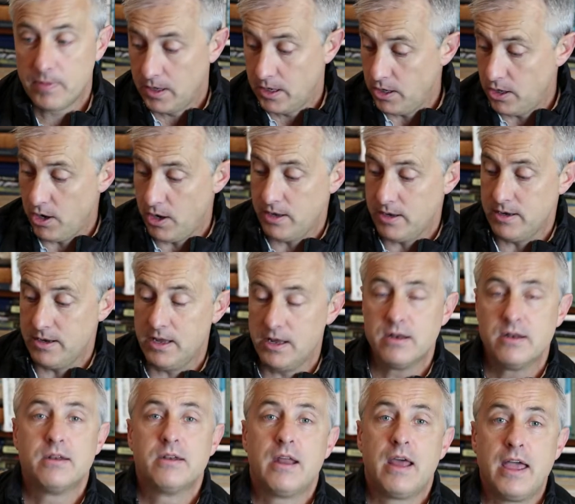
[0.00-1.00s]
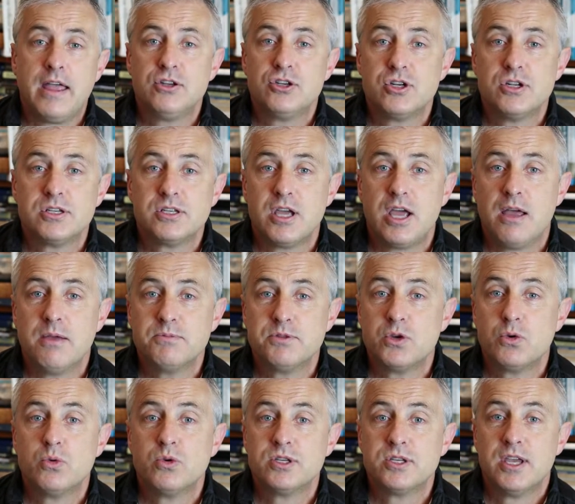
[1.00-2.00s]
You know, in, in ancient times,
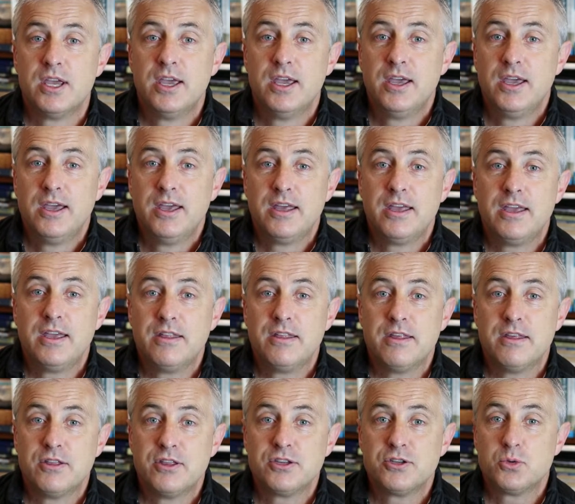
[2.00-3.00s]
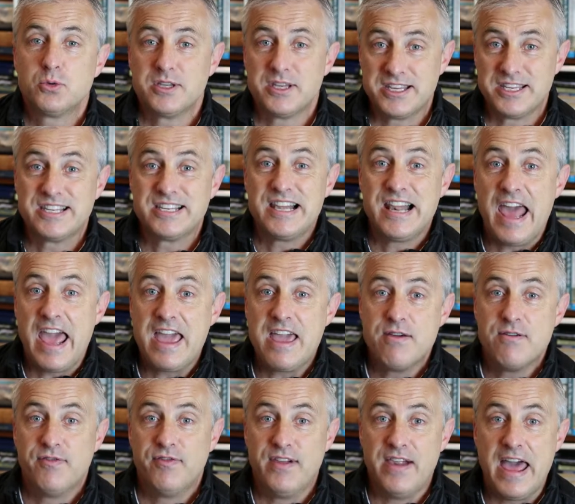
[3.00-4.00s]
it was this was a
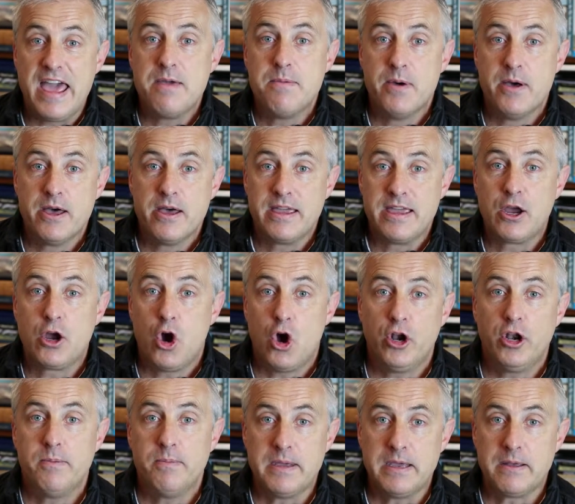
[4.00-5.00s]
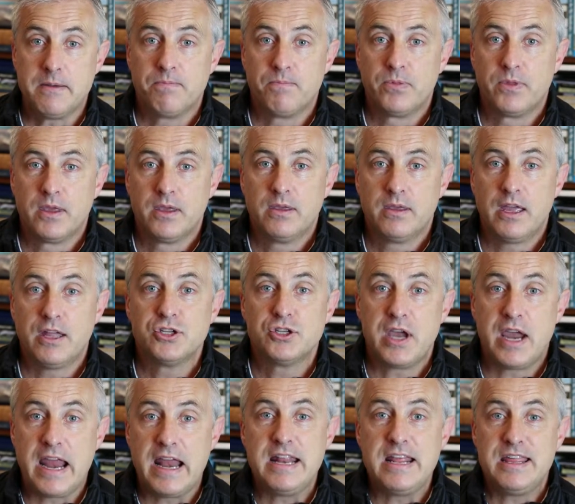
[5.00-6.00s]
slave labor economy. And so
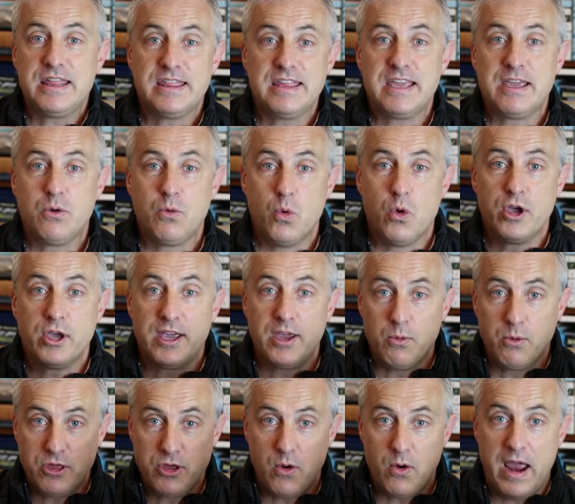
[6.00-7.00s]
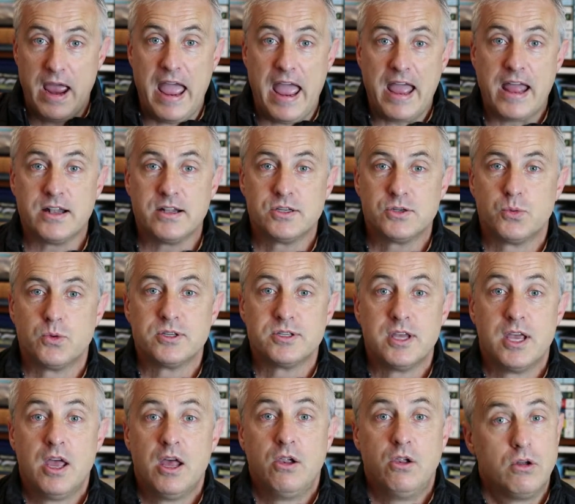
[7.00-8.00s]
anything working with your hands
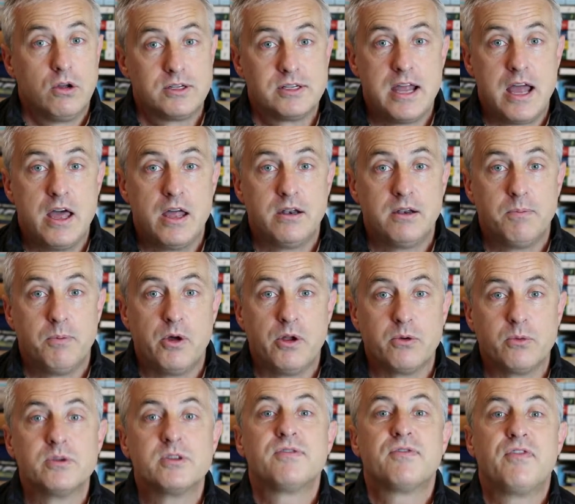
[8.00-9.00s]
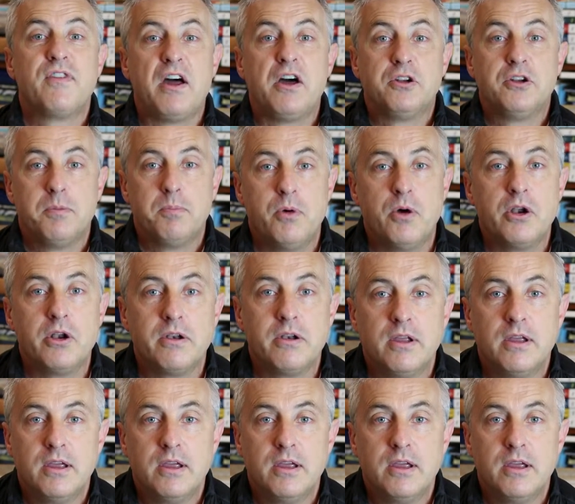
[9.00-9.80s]
was looked down upon, it was frowned upon.